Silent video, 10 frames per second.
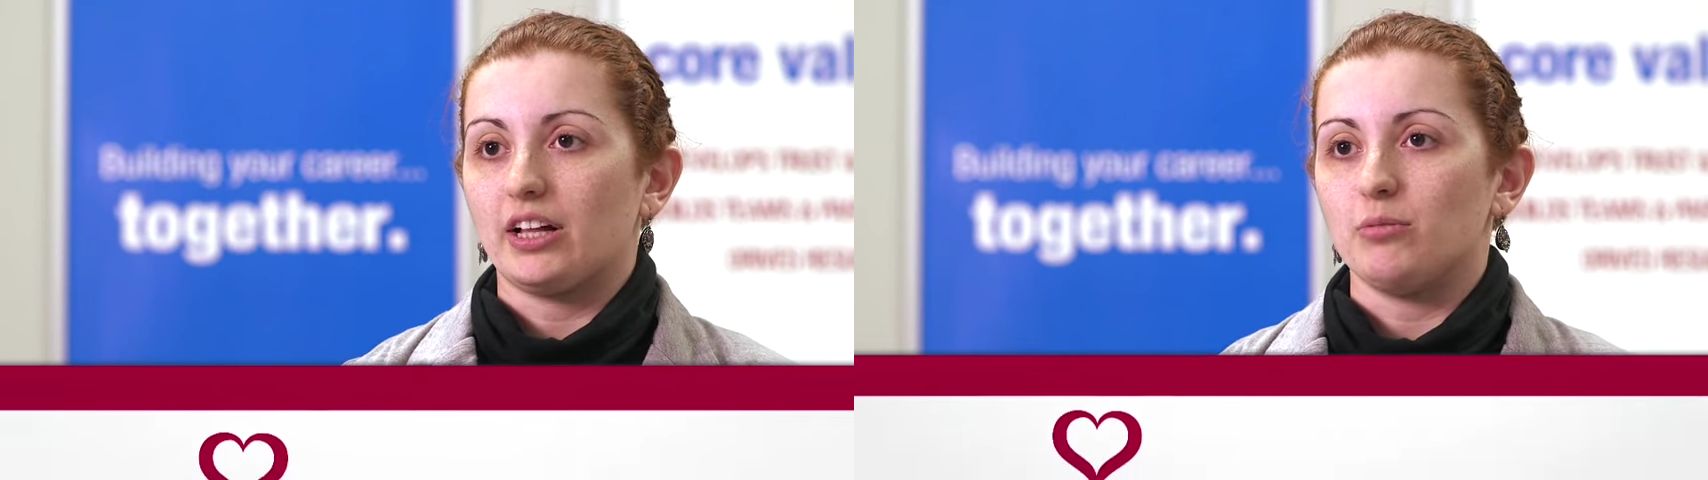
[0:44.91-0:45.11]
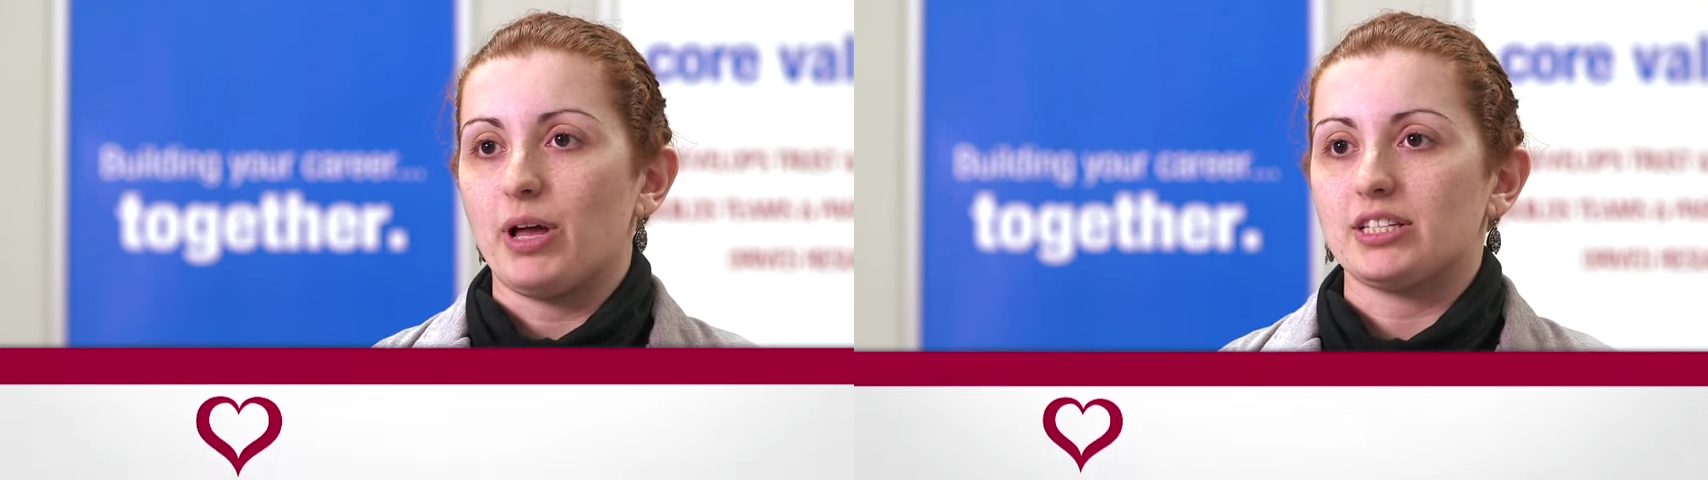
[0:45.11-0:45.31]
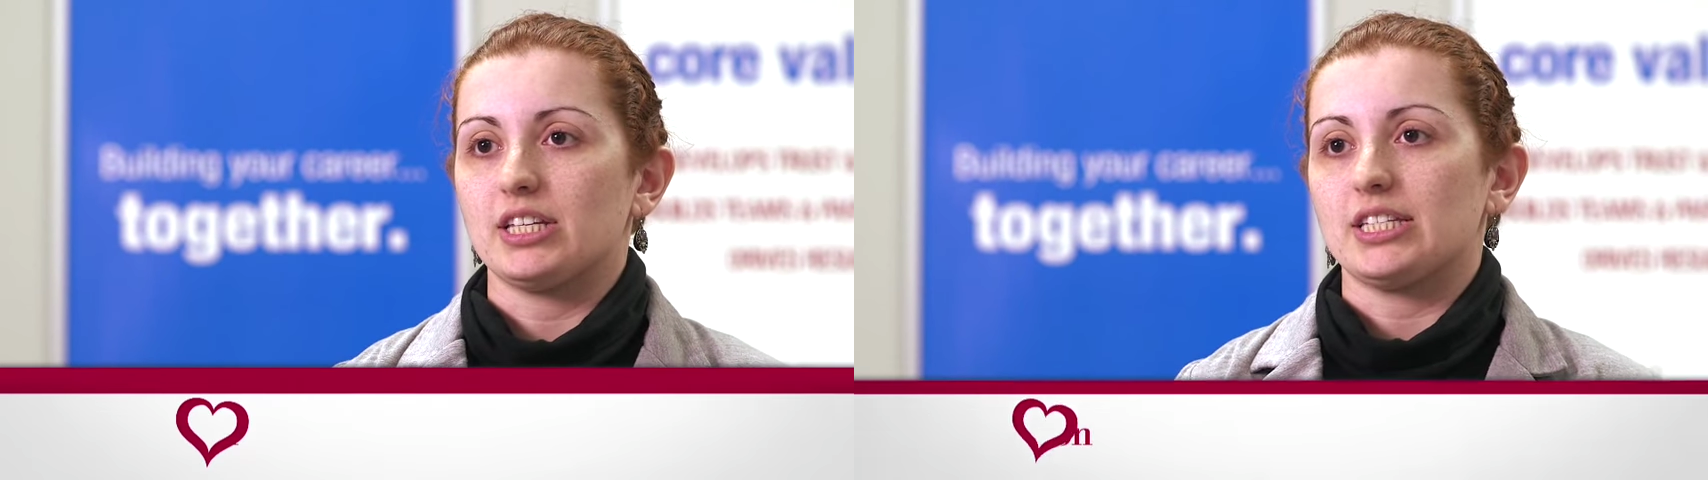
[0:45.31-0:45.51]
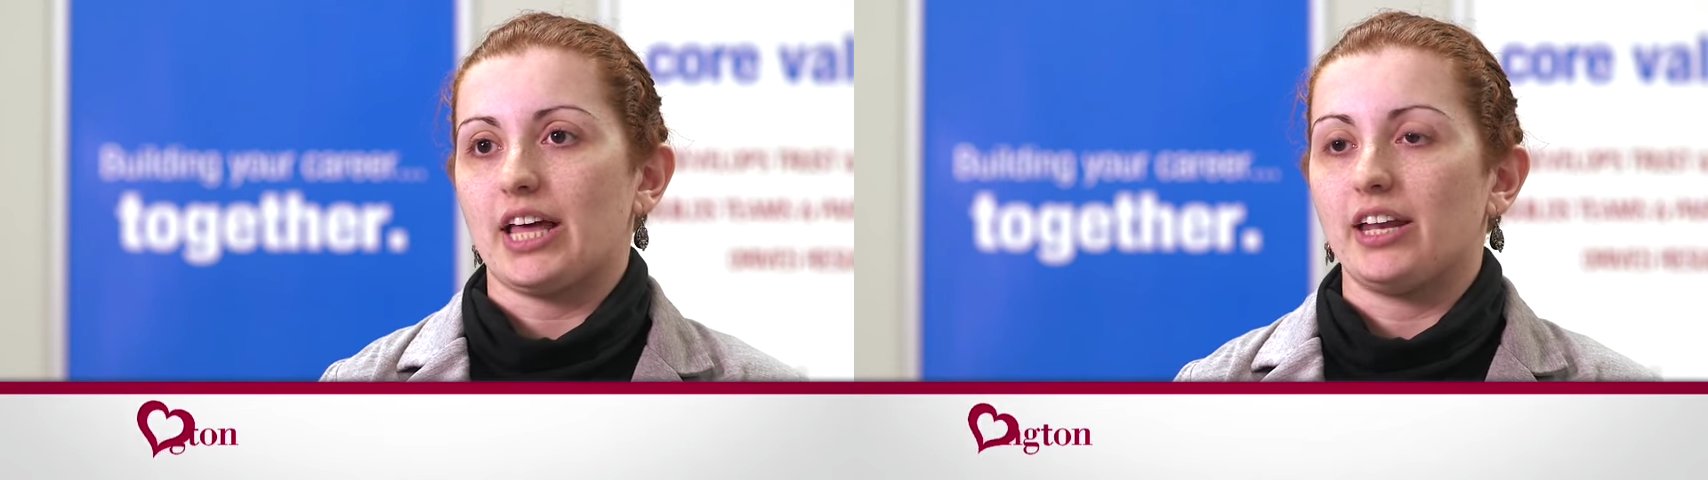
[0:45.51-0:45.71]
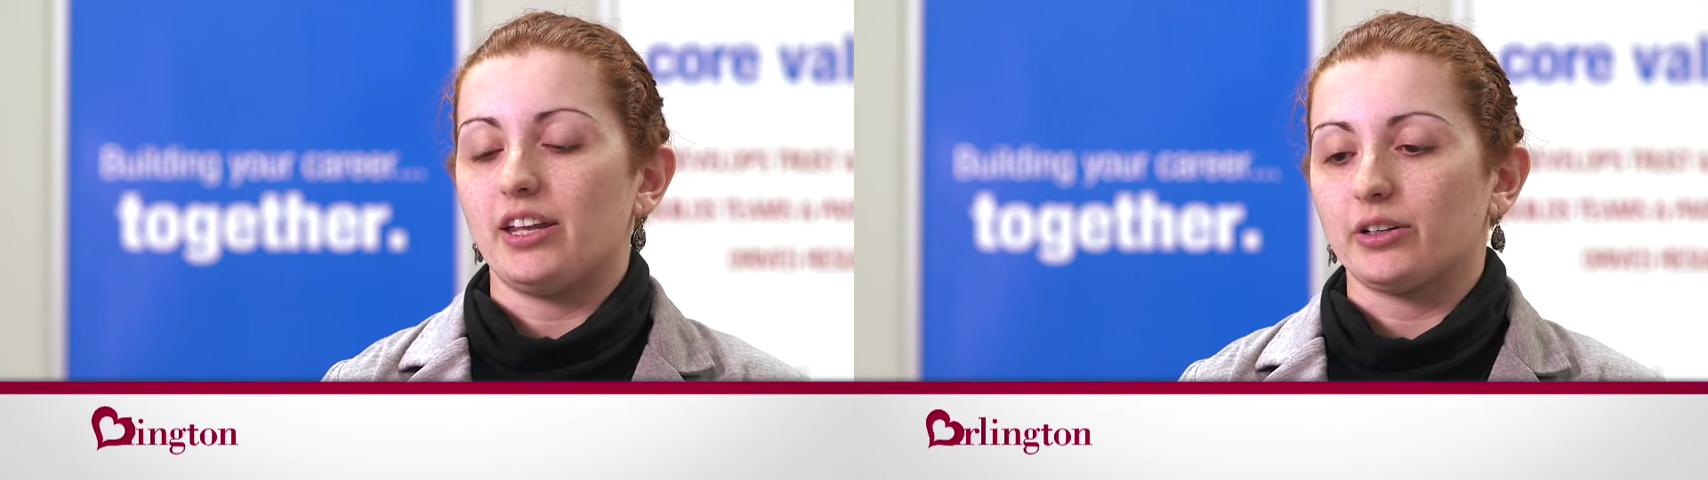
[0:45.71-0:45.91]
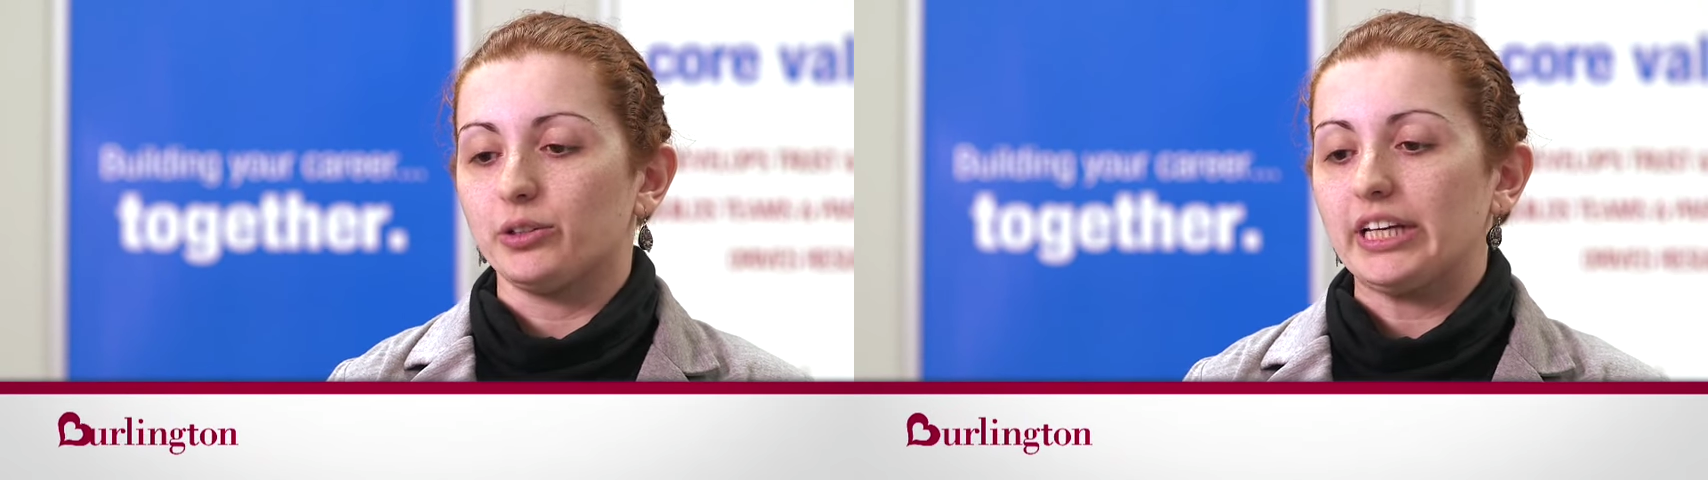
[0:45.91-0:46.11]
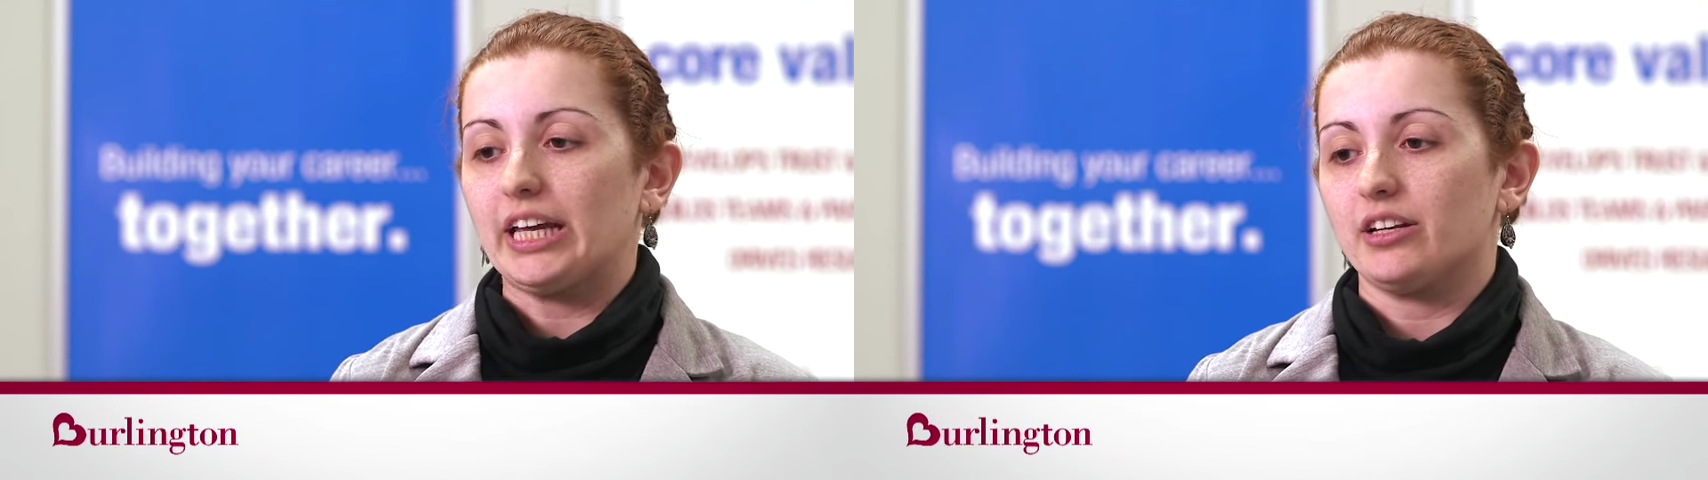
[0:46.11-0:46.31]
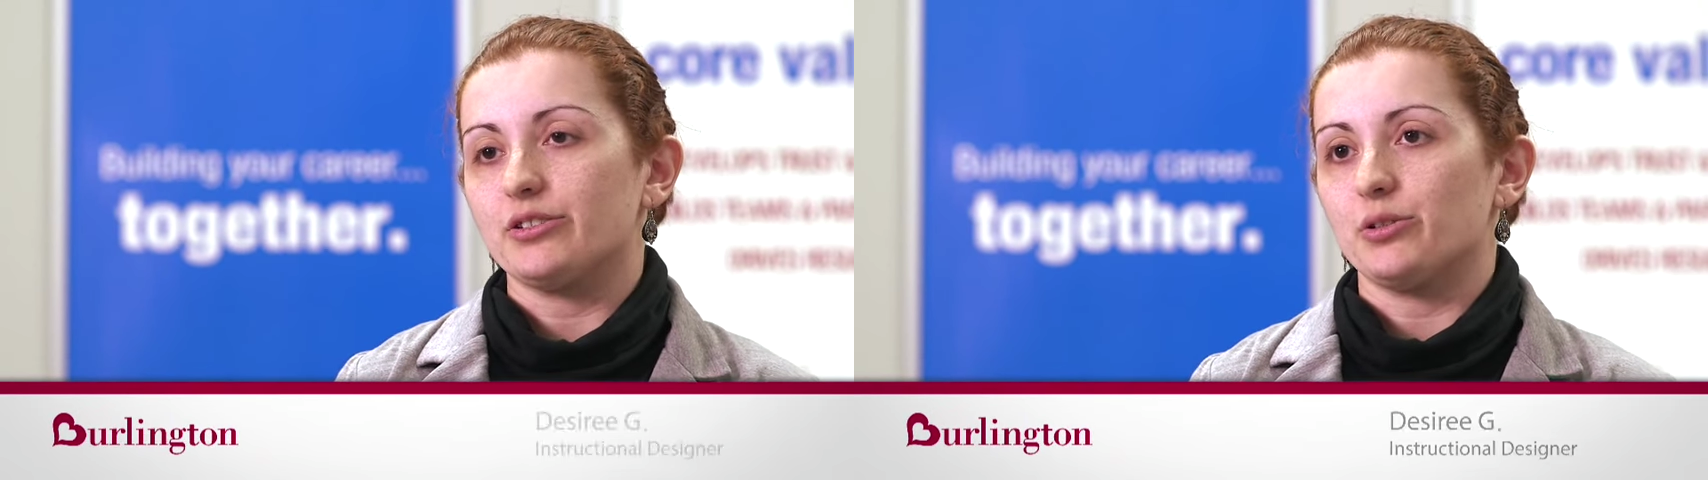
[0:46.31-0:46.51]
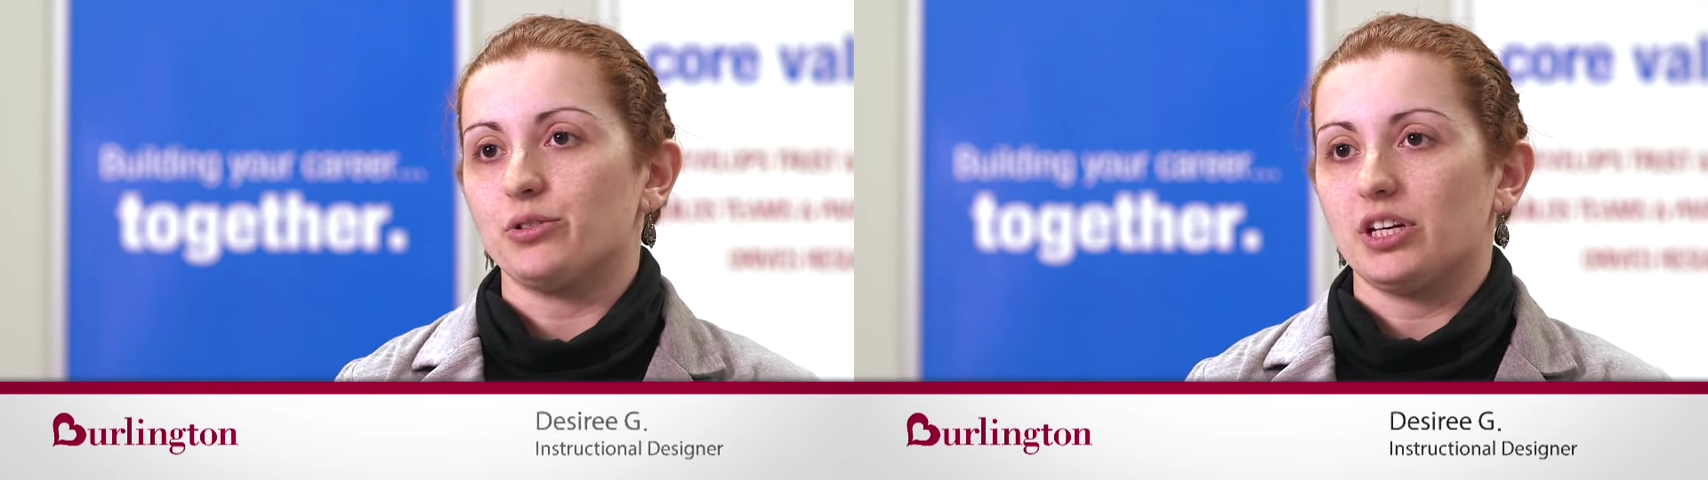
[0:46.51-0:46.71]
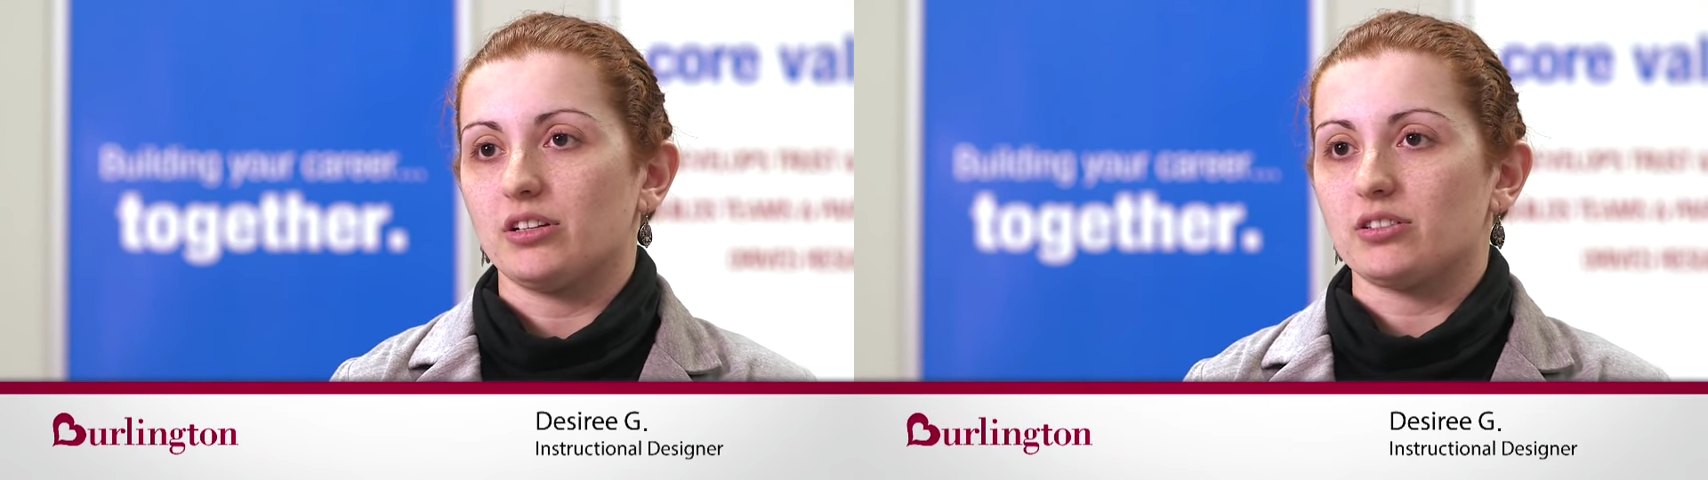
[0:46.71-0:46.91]
the LMS is that not only can
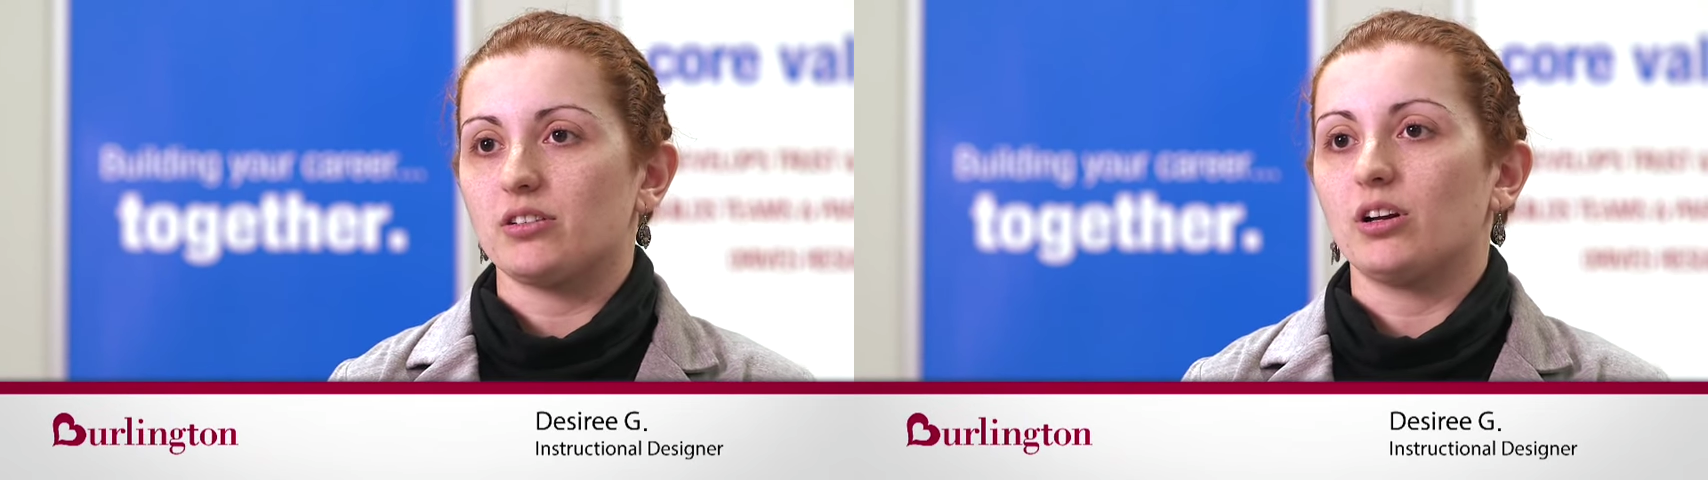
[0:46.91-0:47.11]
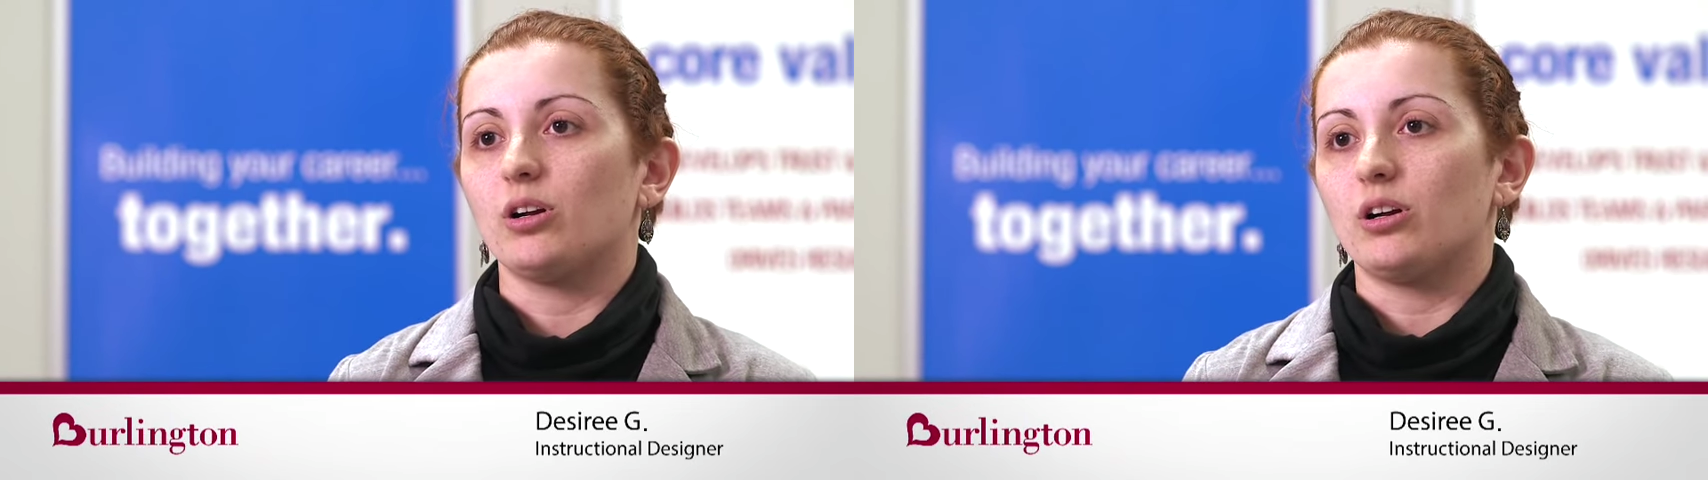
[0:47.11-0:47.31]
associates